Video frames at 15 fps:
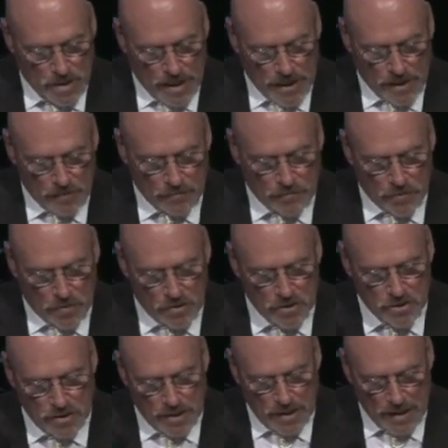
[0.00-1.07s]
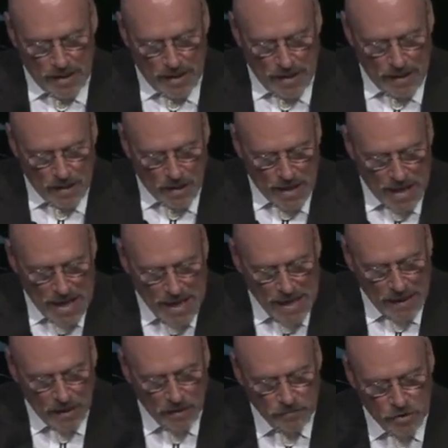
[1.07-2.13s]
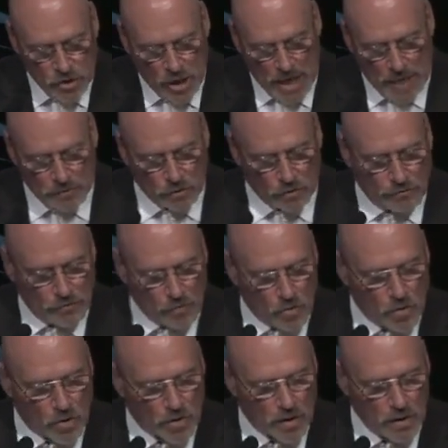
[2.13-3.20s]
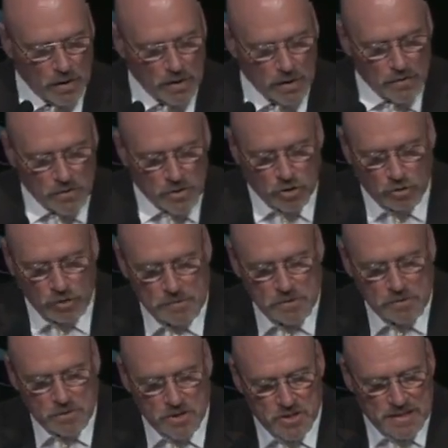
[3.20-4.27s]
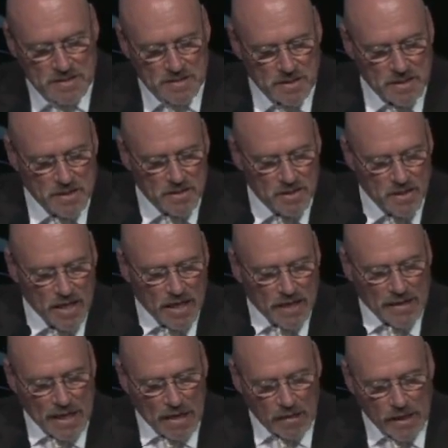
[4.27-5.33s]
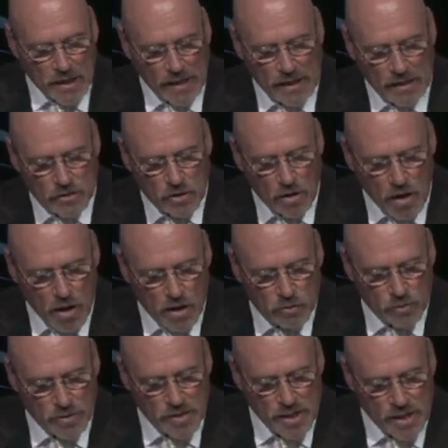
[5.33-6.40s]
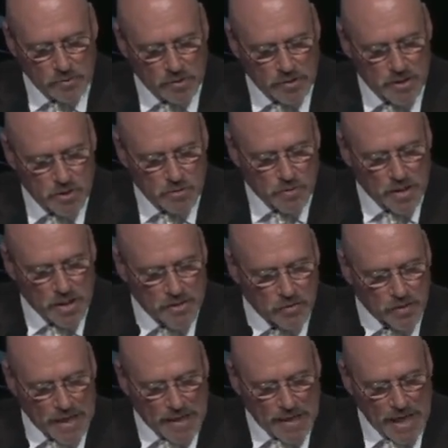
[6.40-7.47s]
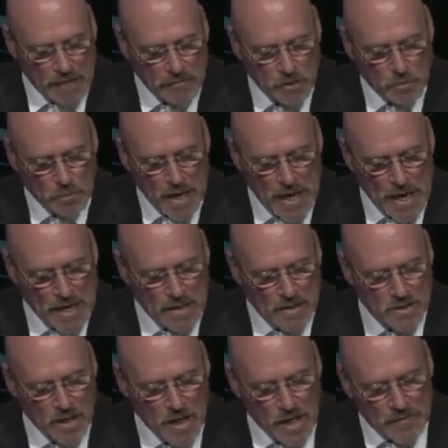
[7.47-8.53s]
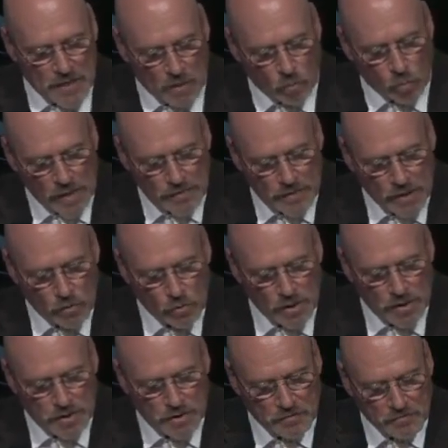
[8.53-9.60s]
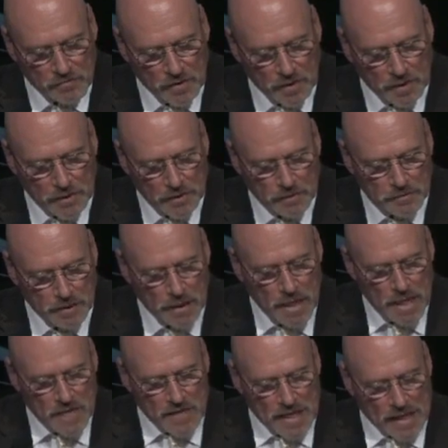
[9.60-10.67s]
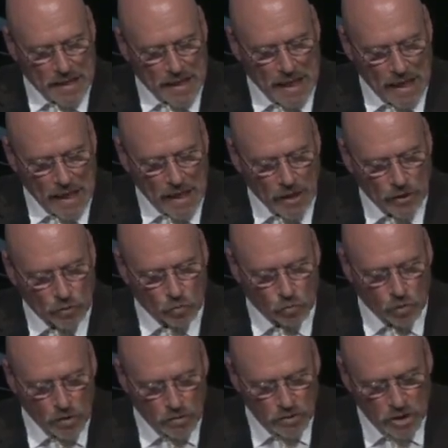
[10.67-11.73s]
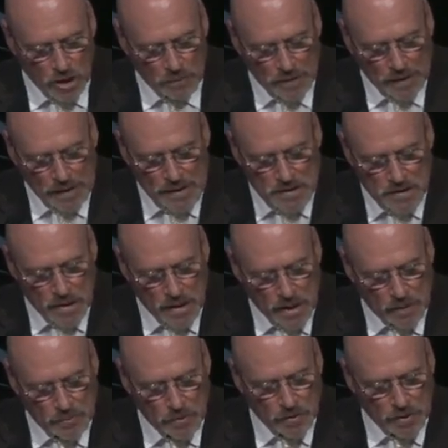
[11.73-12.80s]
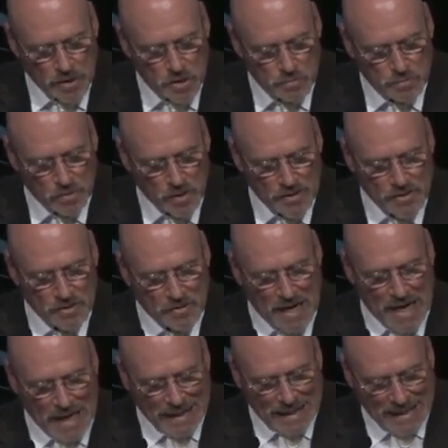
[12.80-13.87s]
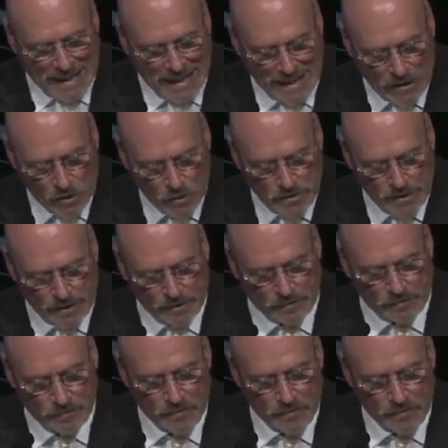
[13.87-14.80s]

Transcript: And in verse 8 of chapter 4, the Scripture says this: Now Cain talked with Abel his brother, and it came to pass that when they were in the field, that Cain rose up against Abel his brother and killed him.